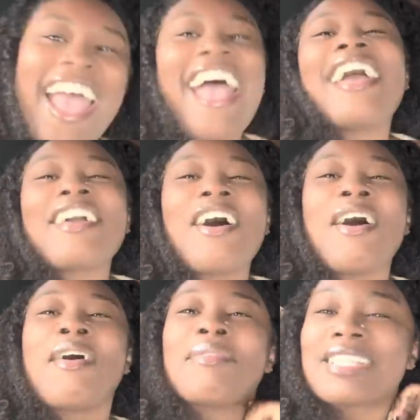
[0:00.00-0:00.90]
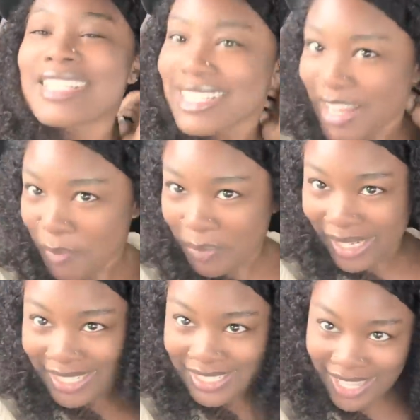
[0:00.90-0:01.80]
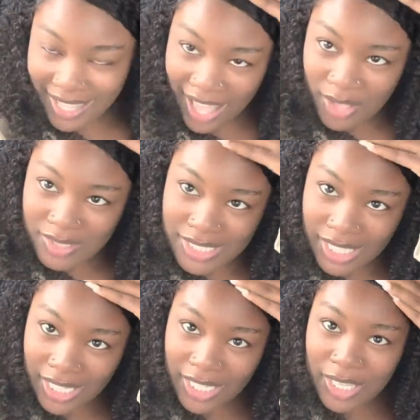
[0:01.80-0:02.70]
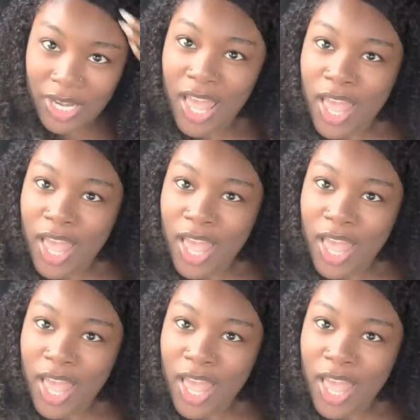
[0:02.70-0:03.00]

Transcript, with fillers: hey y'all, we just left picnic steakhouse and